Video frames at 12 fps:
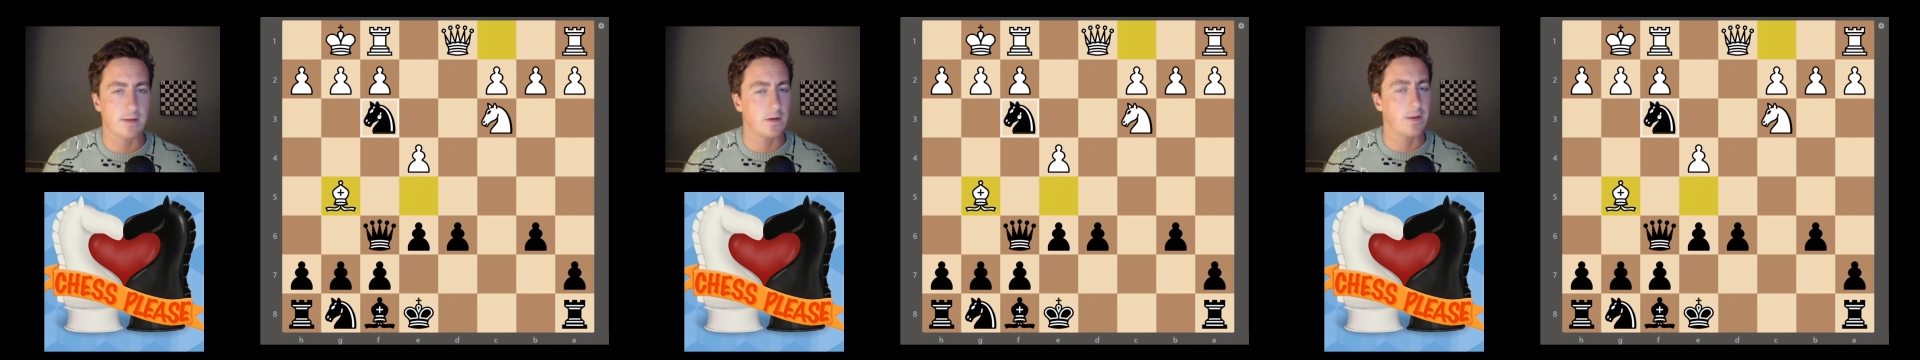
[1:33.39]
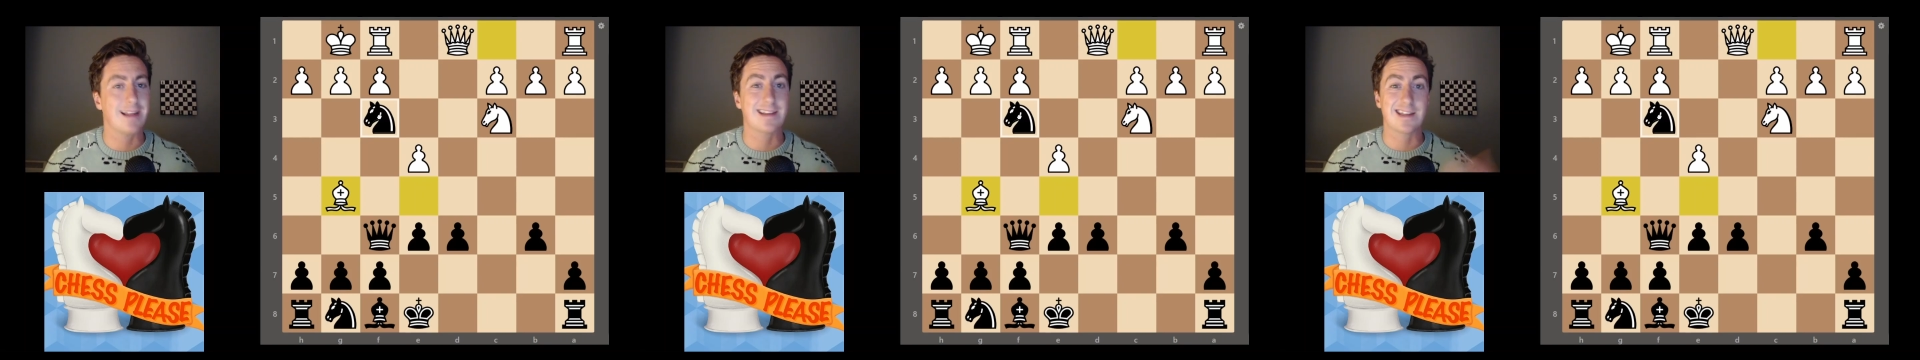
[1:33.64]
So
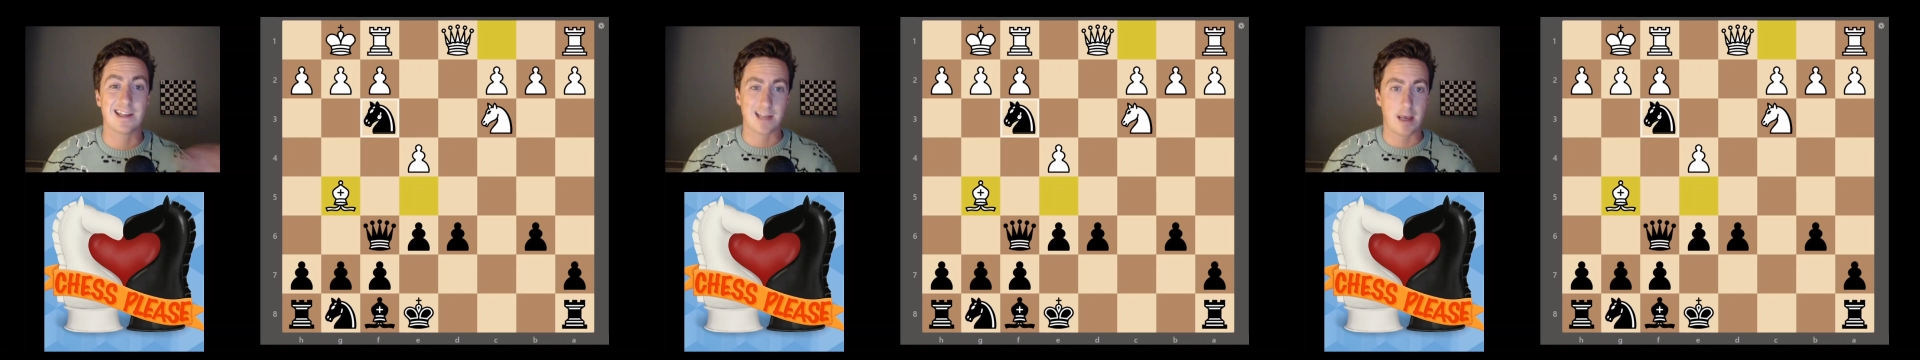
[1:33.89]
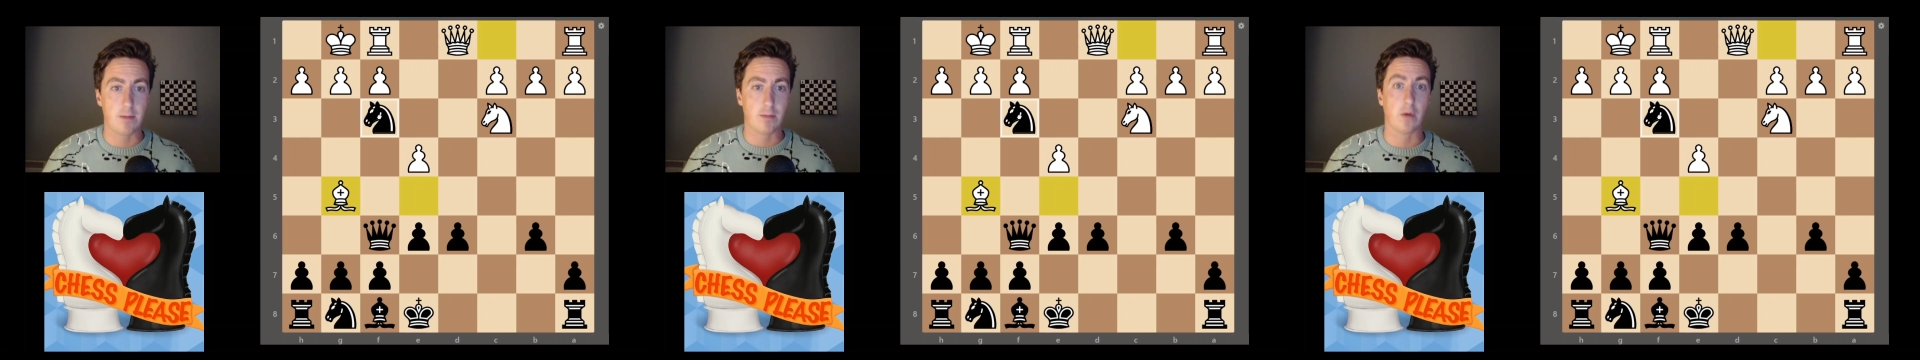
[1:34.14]
that's the
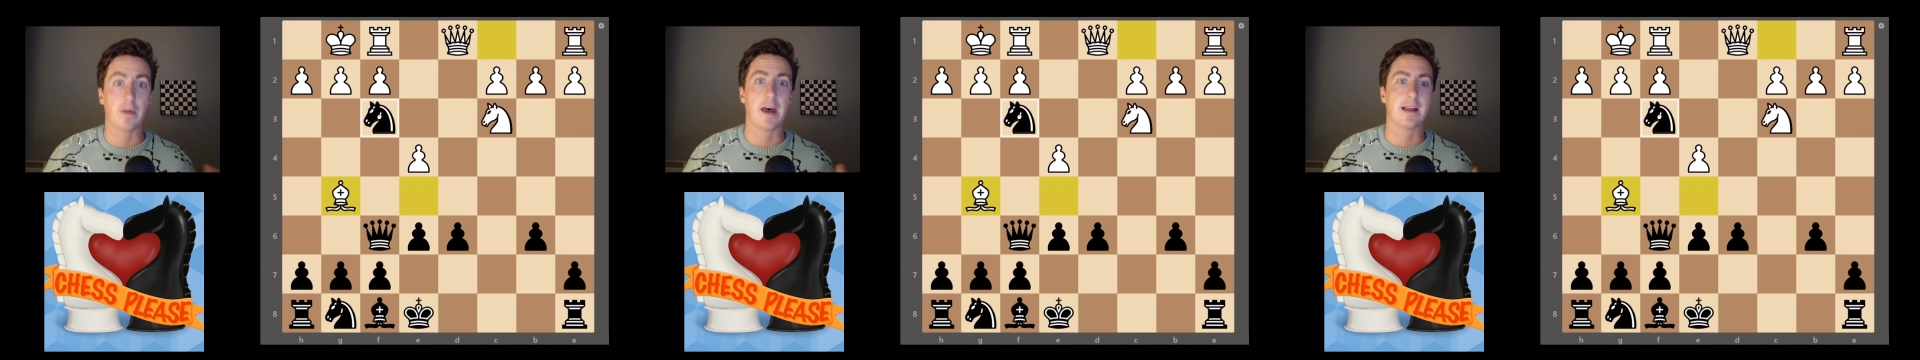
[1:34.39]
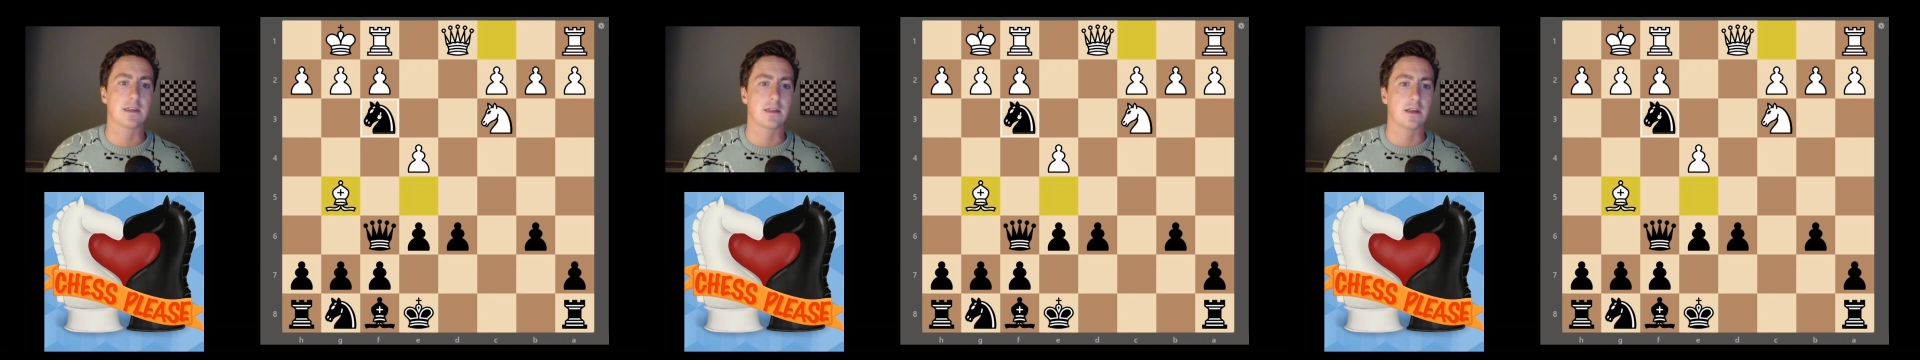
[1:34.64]
tempo,
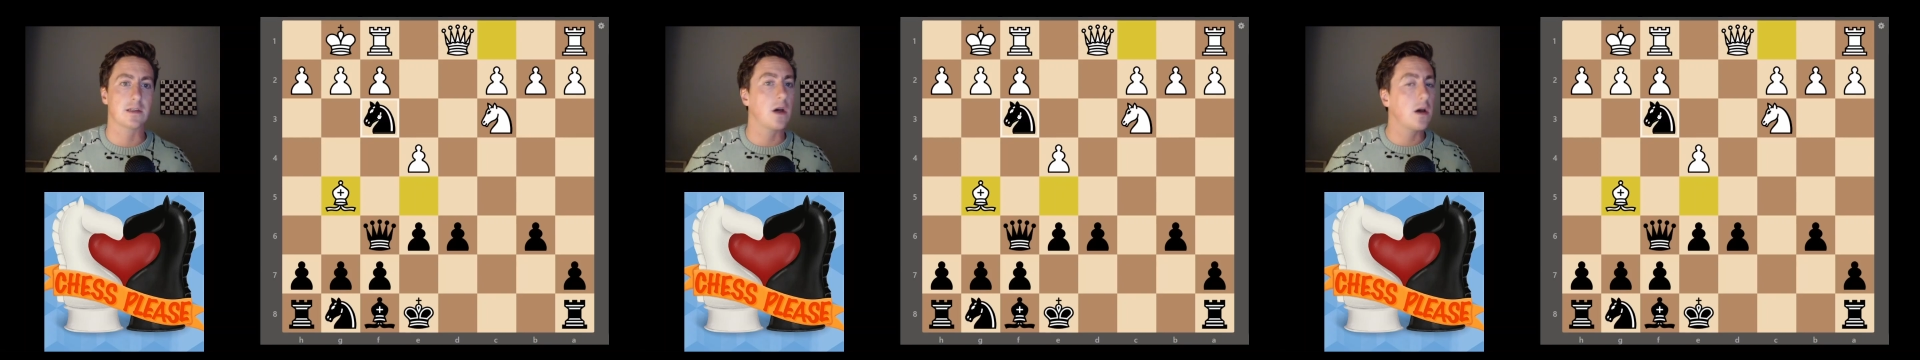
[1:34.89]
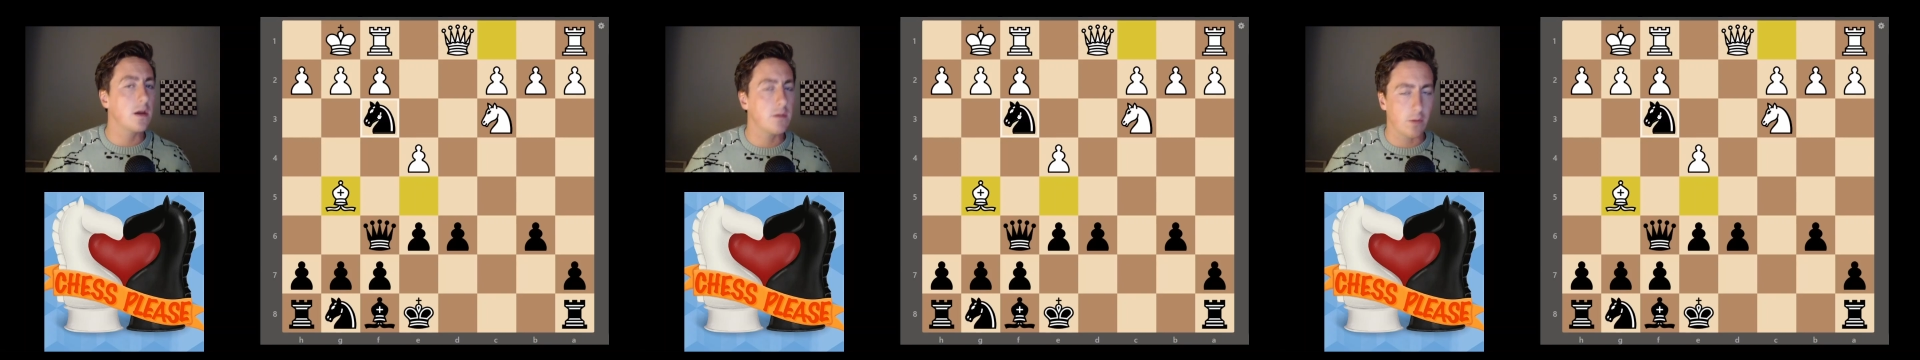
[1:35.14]
that's the
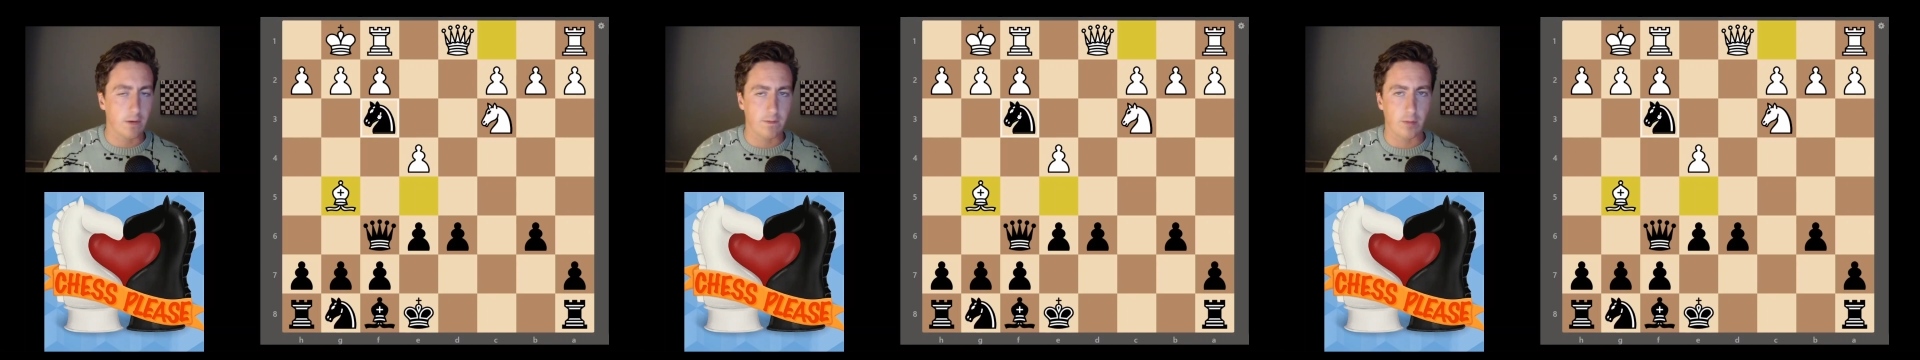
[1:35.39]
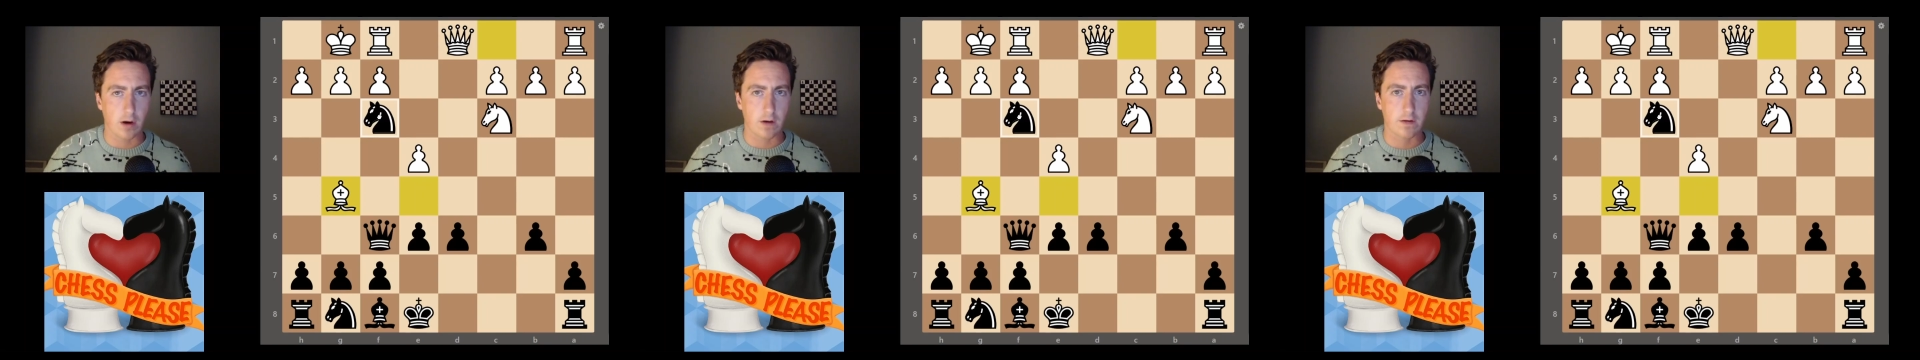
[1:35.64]
time that we've
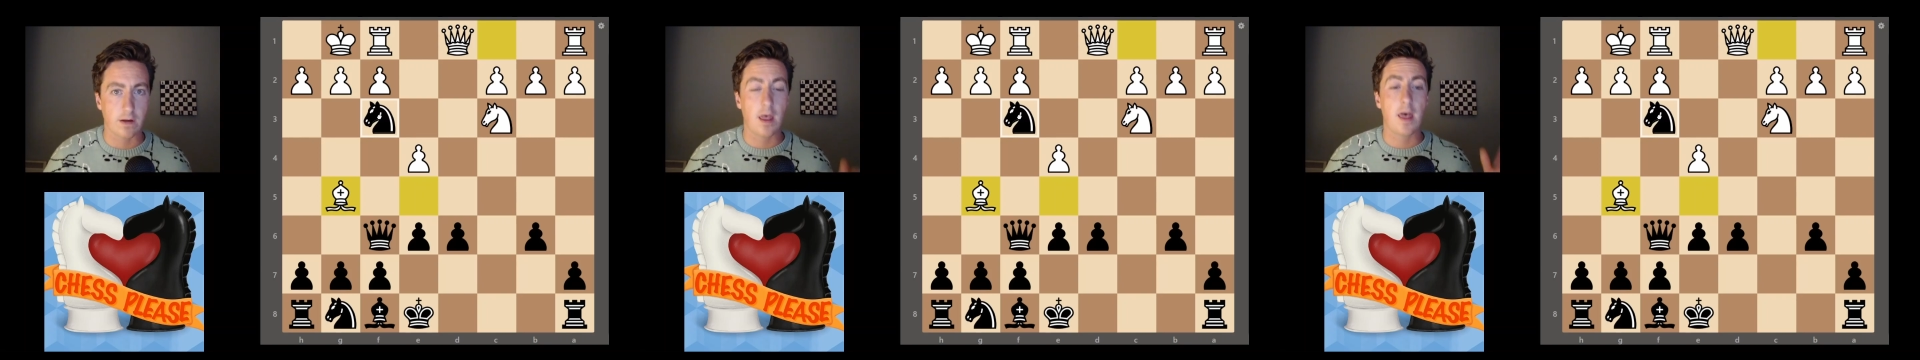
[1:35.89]
bought